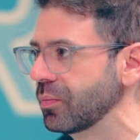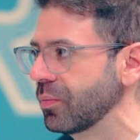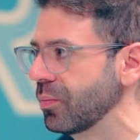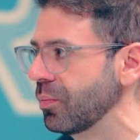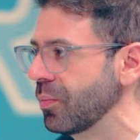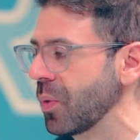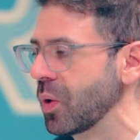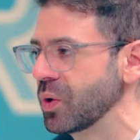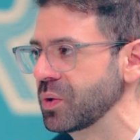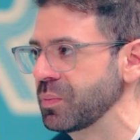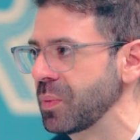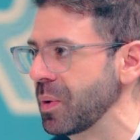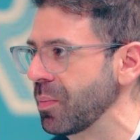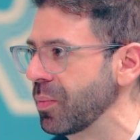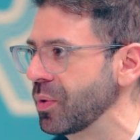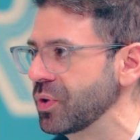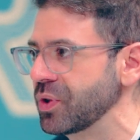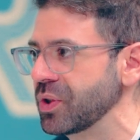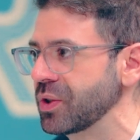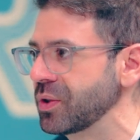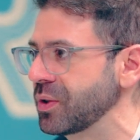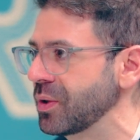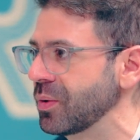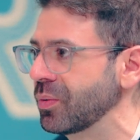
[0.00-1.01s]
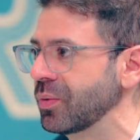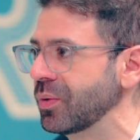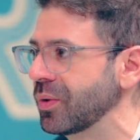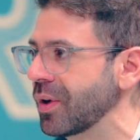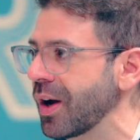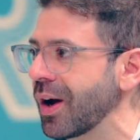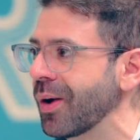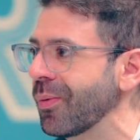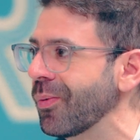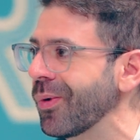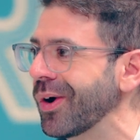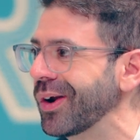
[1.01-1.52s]
most people just do
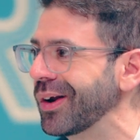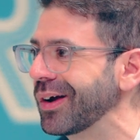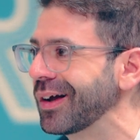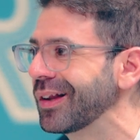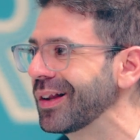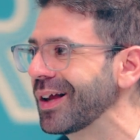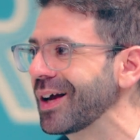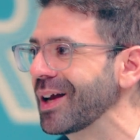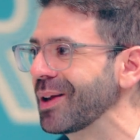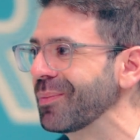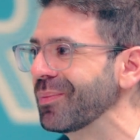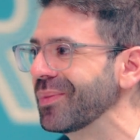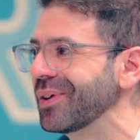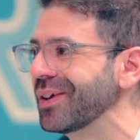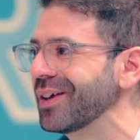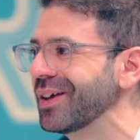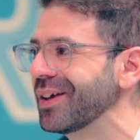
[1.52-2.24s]
not want to climb.